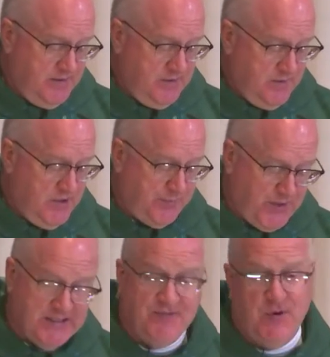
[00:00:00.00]
or the
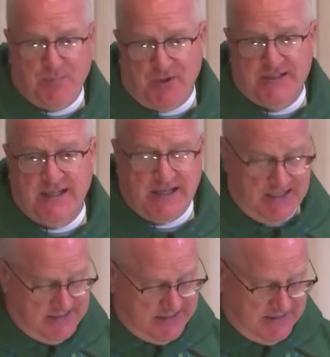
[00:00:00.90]
price of football
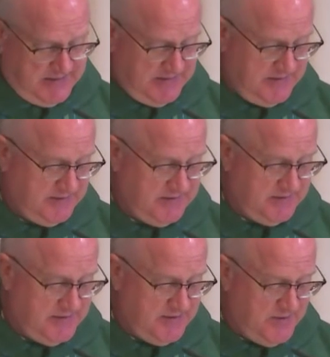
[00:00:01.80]
tickets,
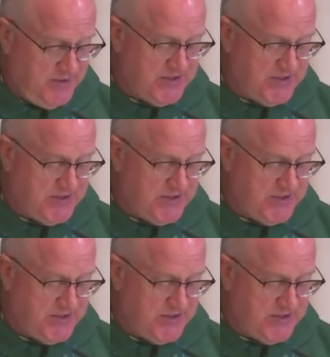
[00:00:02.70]
or